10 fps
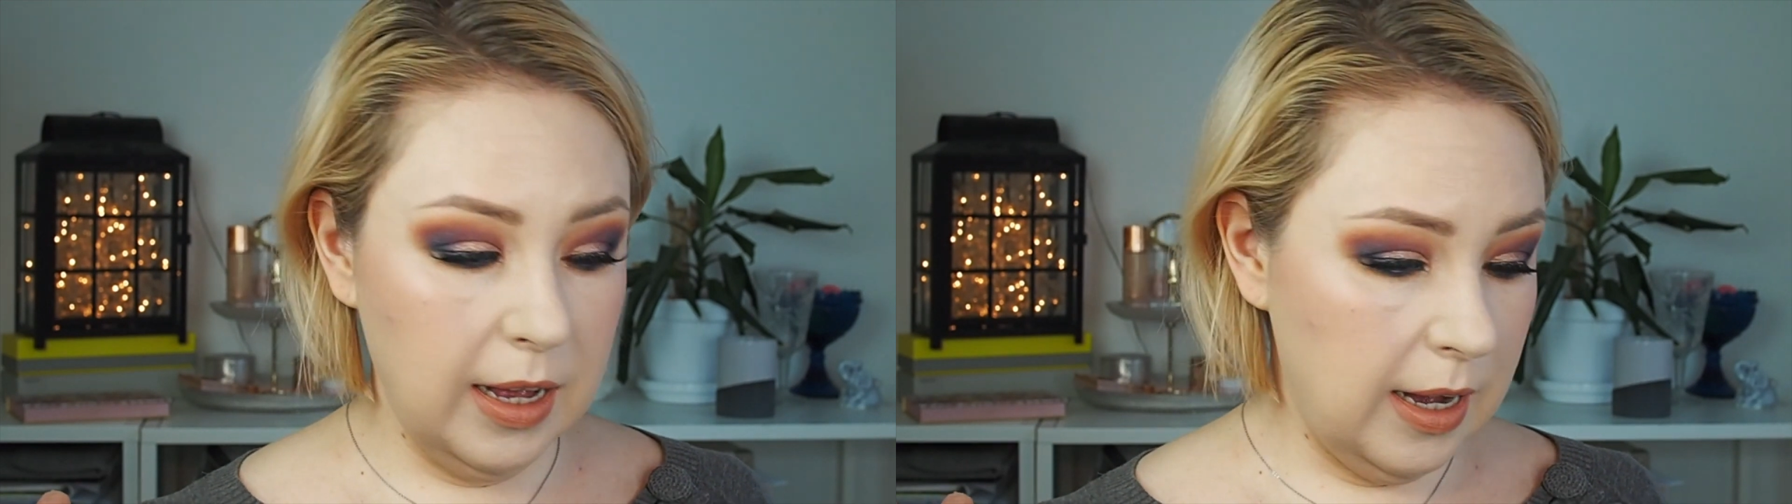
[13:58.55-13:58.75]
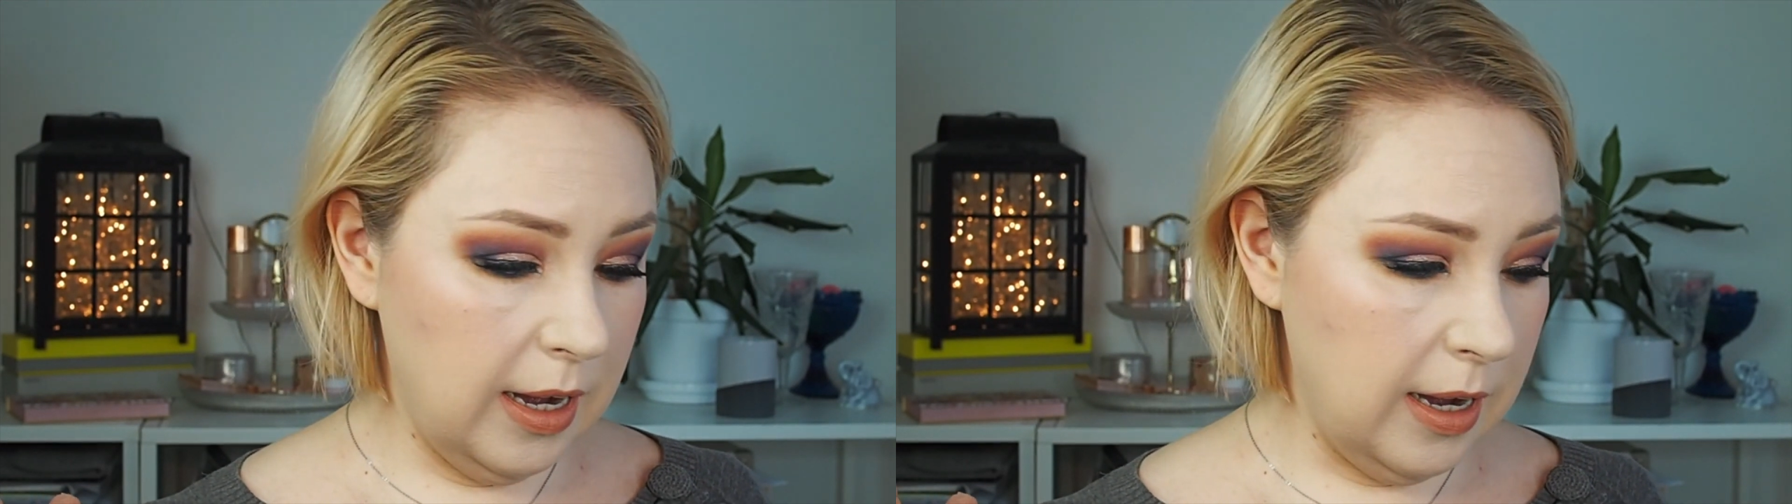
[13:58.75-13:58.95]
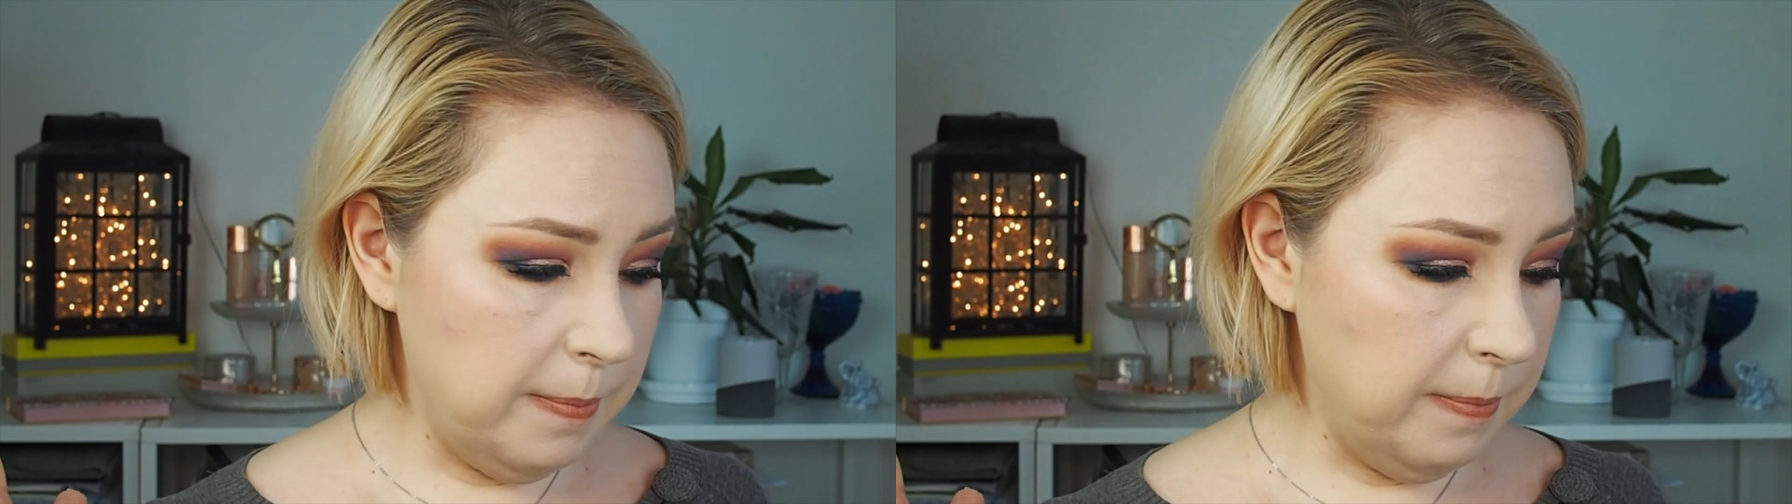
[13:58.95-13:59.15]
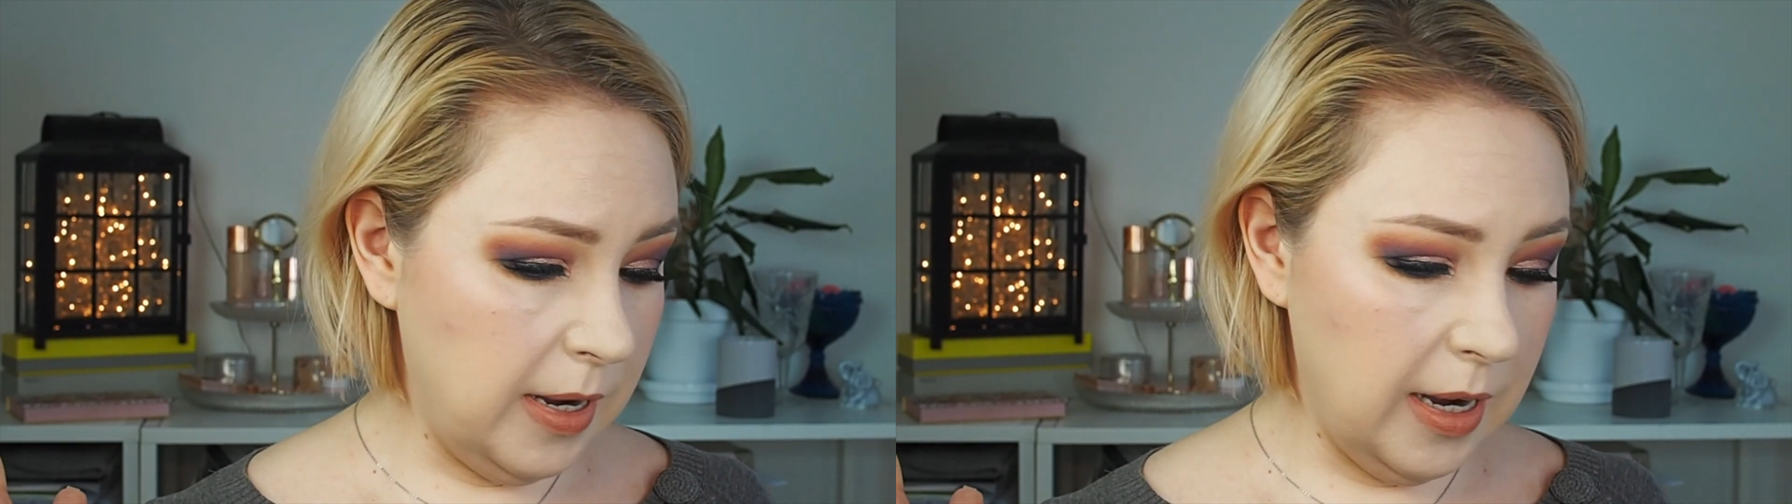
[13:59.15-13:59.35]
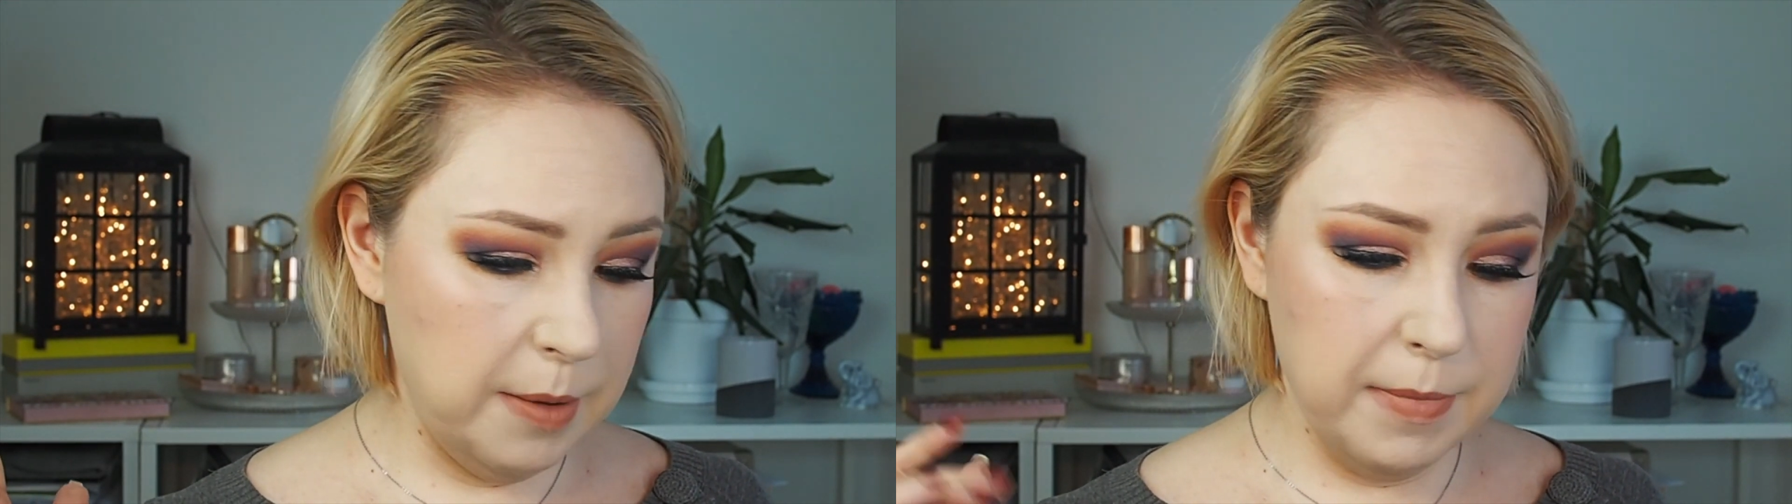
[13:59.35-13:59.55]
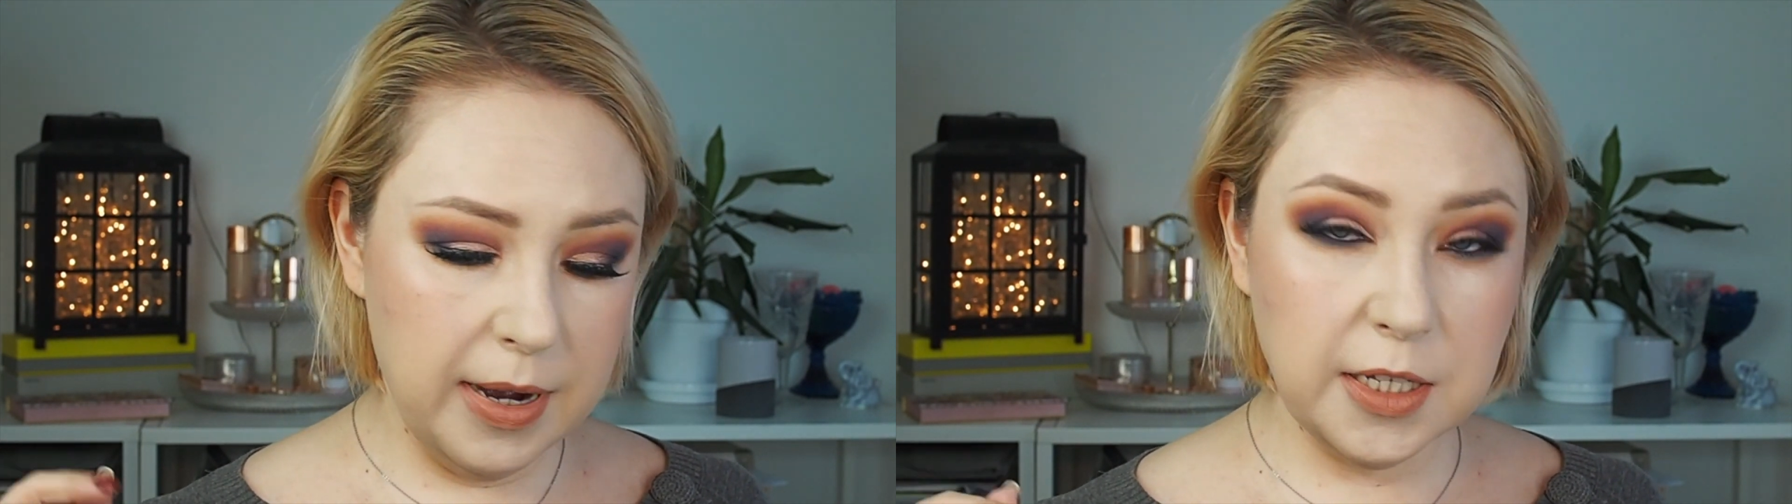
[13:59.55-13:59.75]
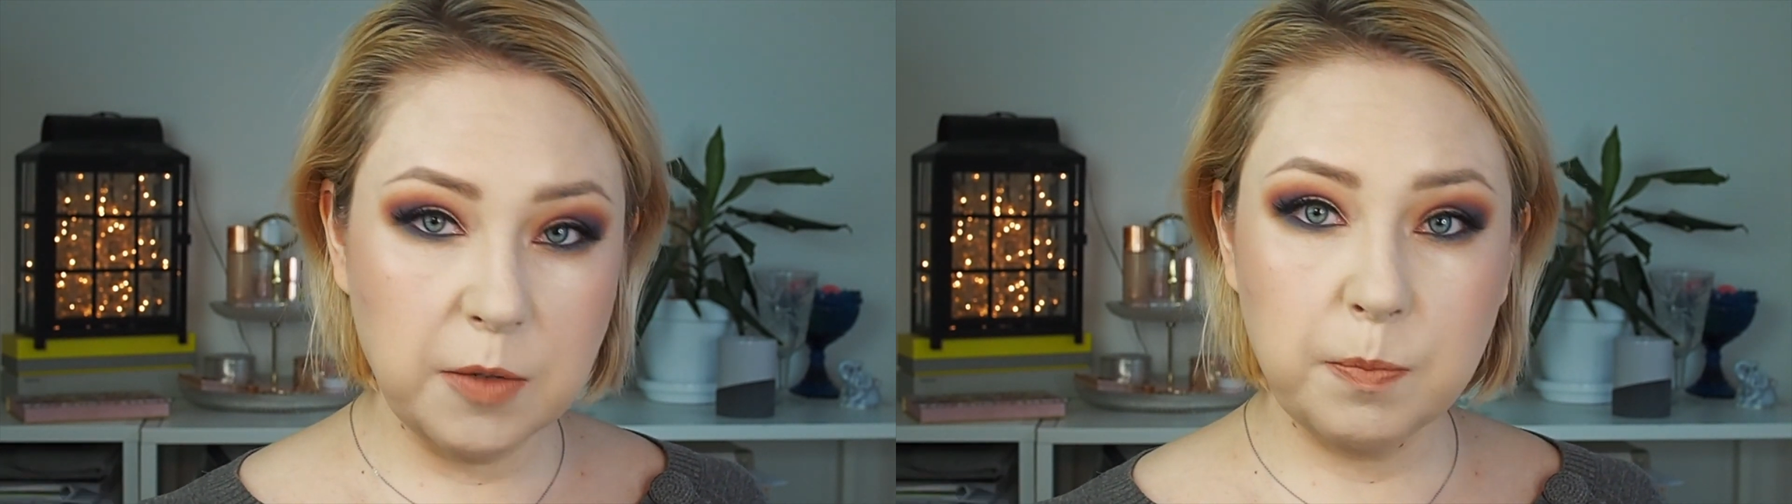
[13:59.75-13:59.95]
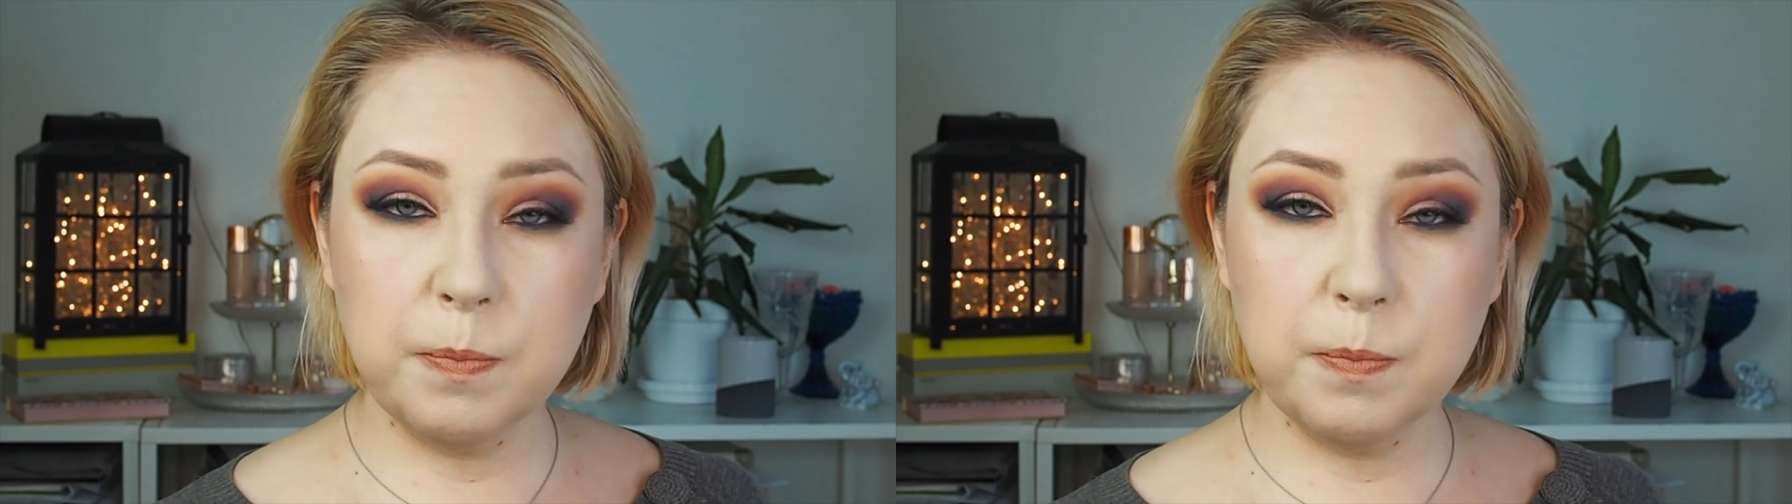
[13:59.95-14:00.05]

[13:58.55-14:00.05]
I might